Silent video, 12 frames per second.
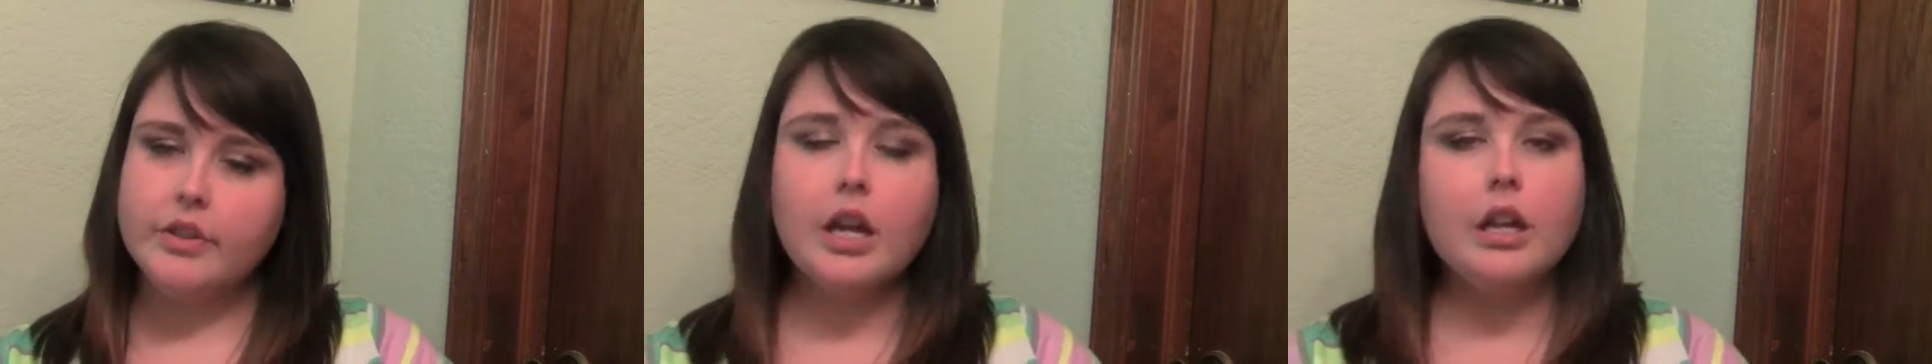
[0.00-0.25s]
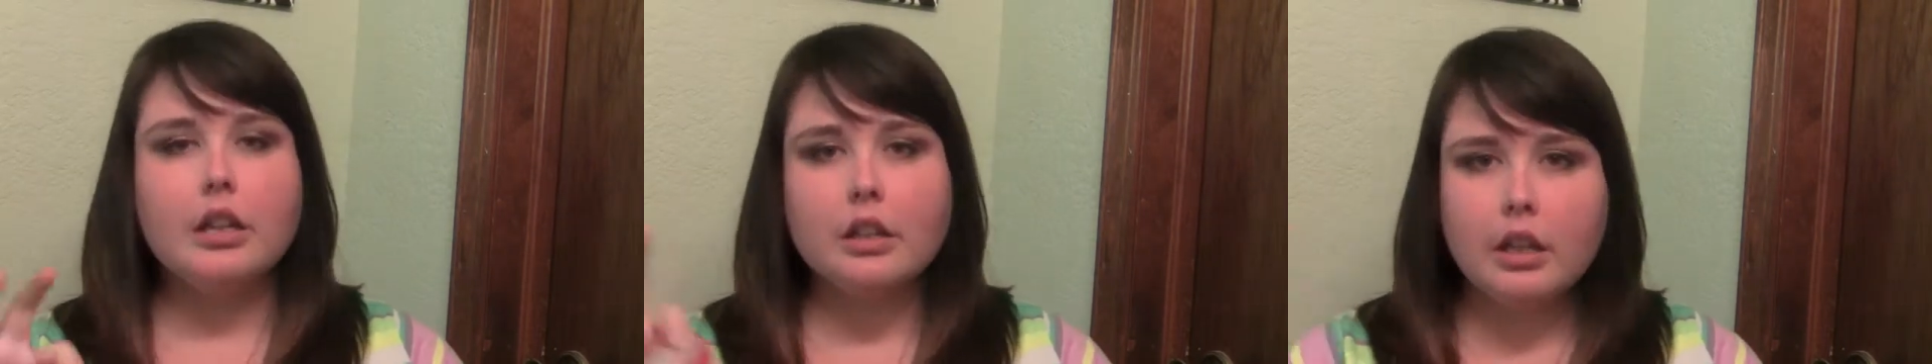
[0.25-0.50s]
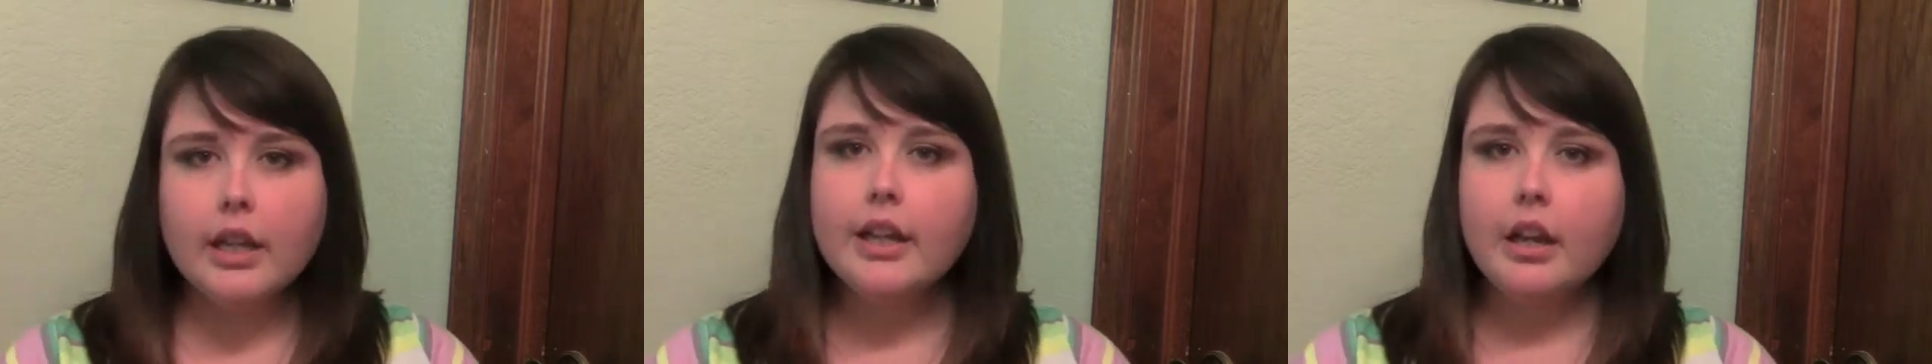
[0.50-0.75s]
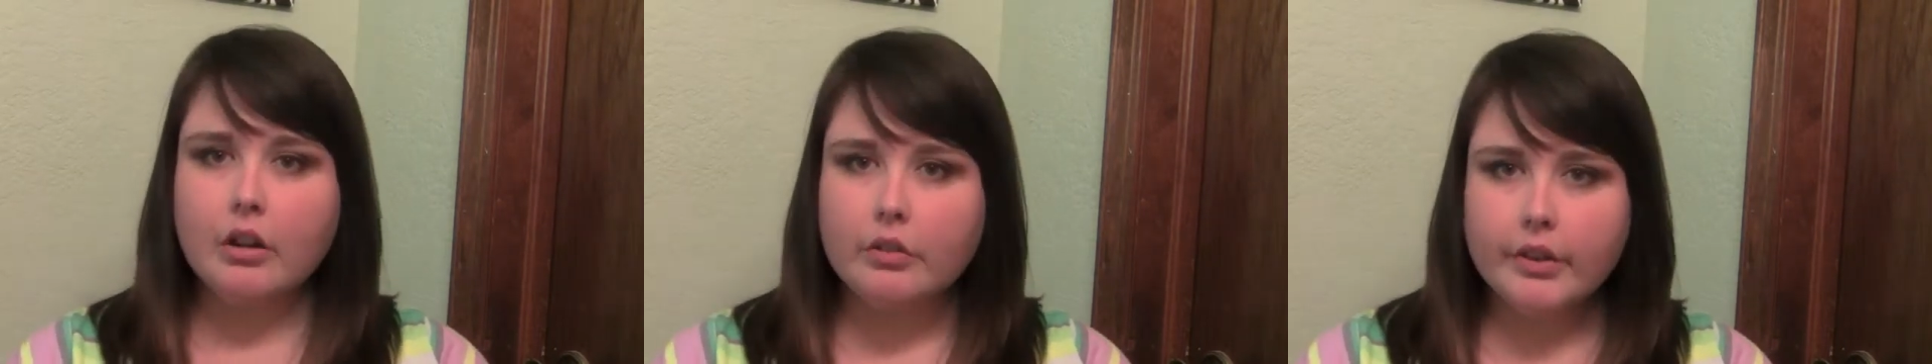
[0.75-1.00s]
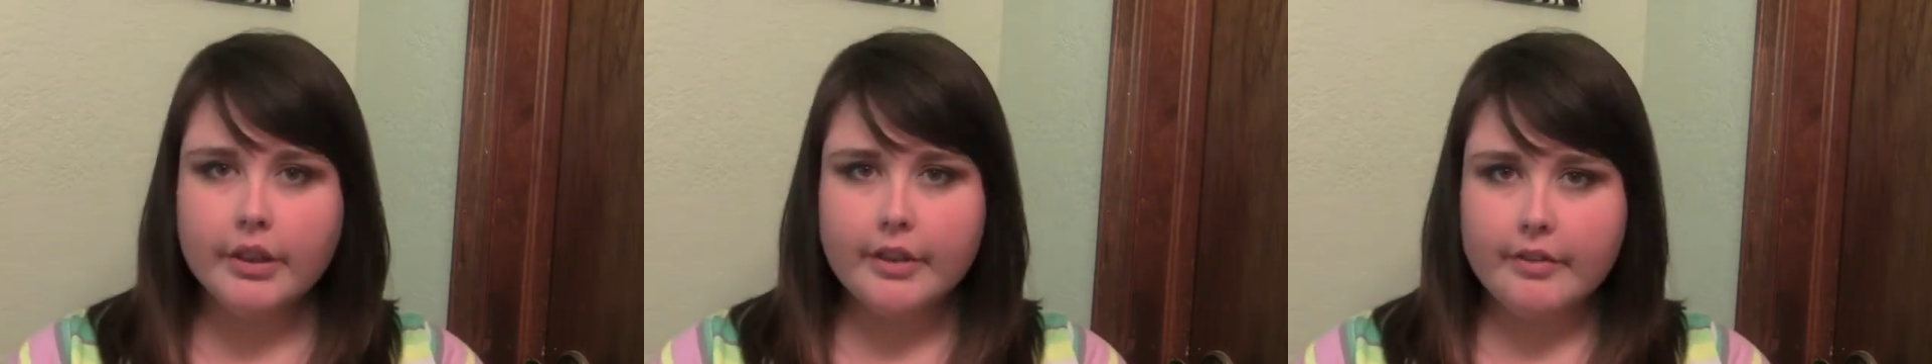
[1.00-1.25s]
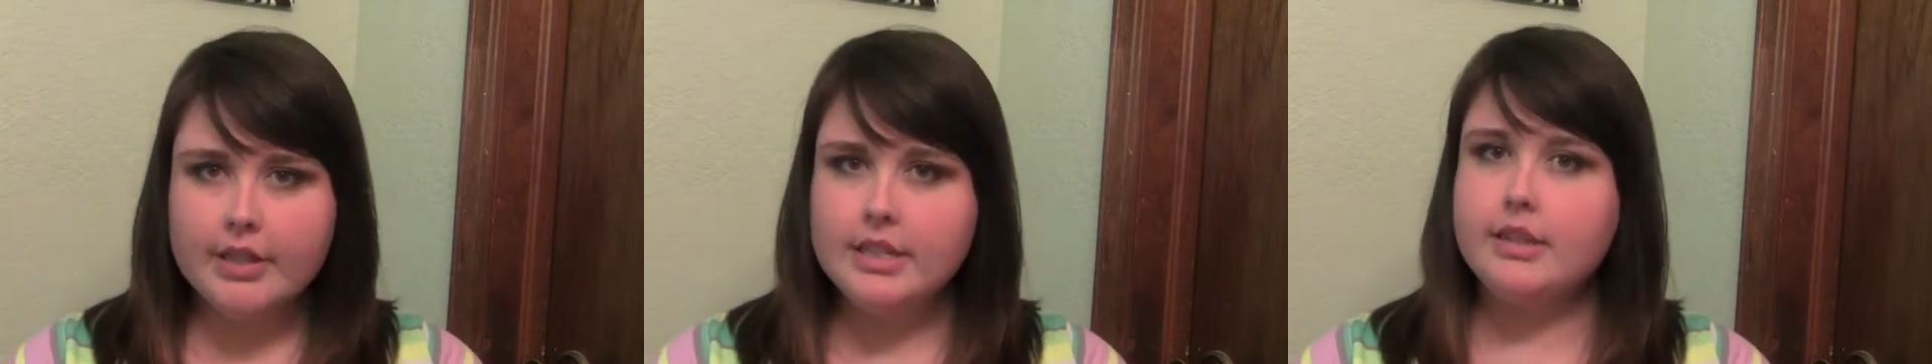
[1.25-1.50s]
Not like overly
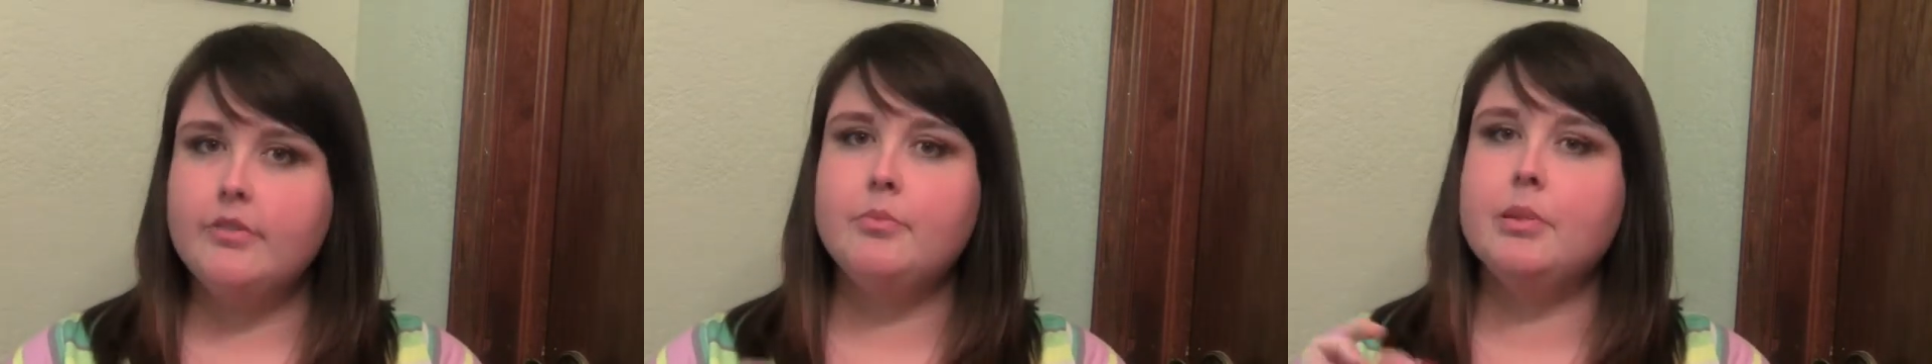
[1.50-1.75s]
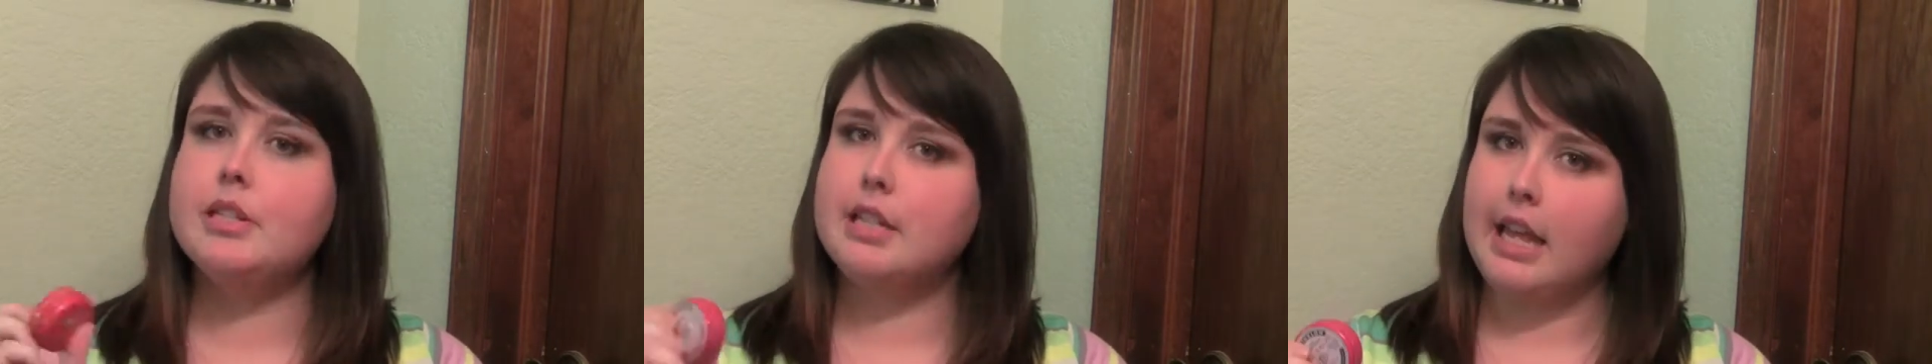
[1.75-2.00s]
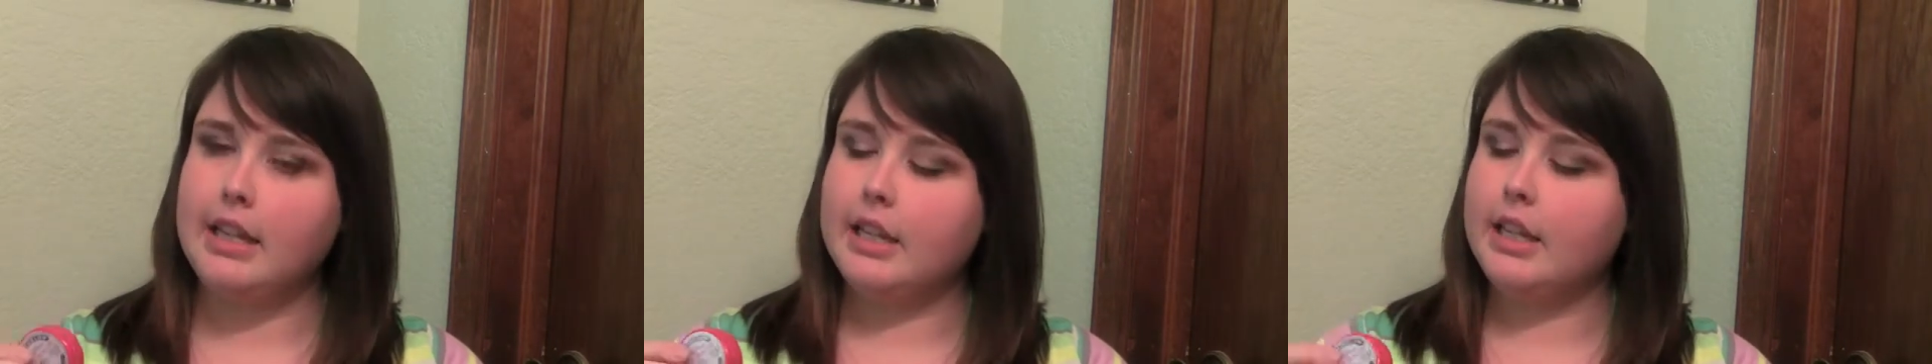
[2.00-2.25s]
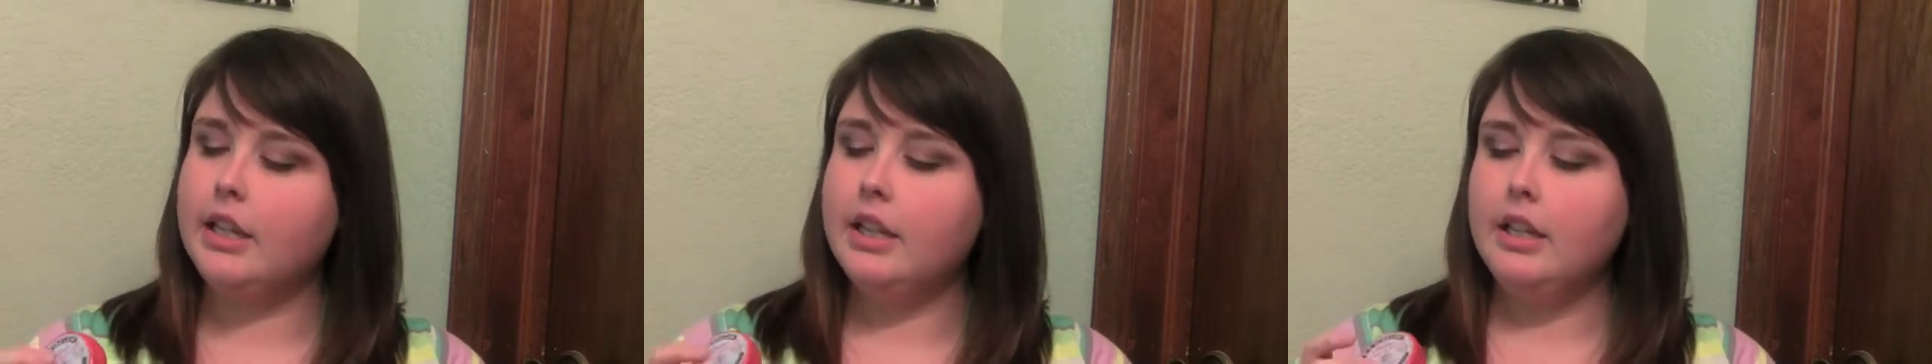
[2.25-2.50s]
offensive, but slightly.